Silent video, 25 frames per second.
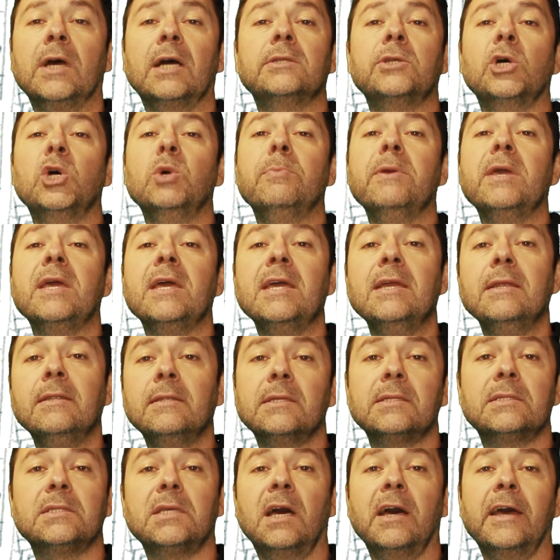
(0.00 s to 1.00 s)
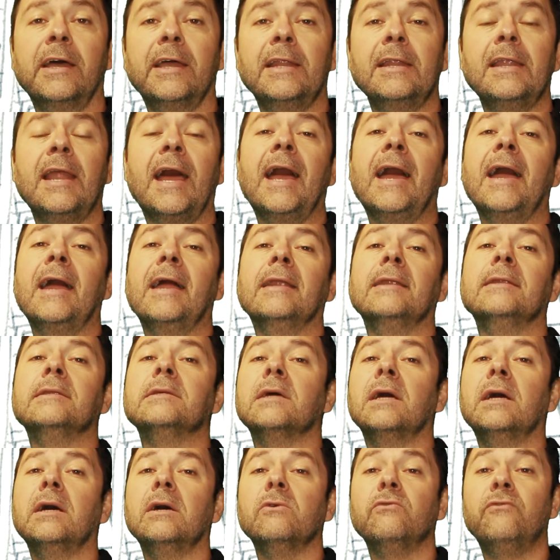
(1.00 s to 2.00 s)
Adobe InDesign and
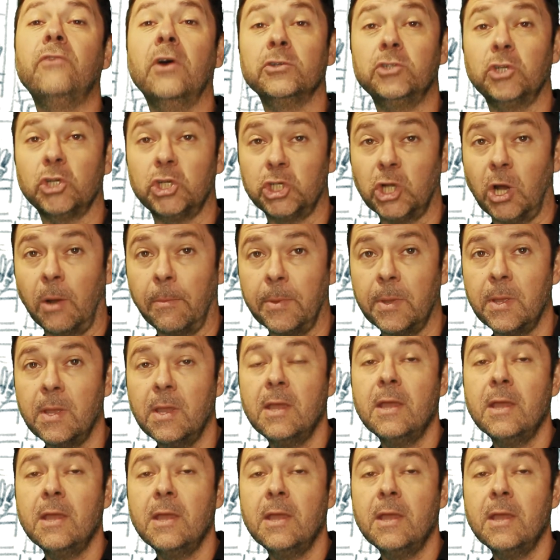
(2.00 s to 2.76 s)
uh, Photoshop.